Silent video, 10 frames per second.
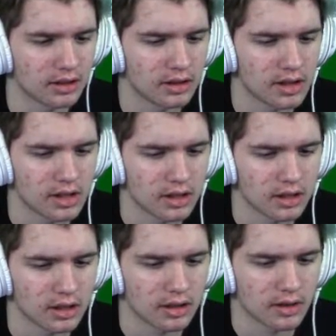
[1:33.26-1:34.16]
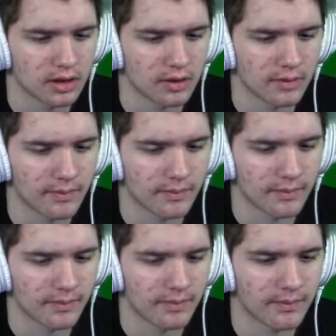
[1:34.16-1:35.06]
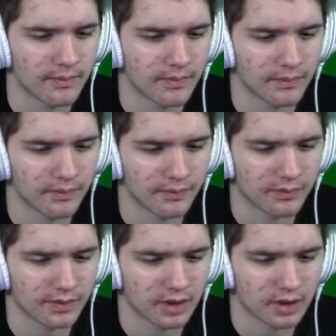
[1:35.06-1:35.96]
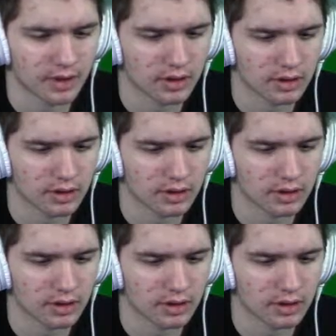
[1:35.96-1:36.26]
(no one is talking)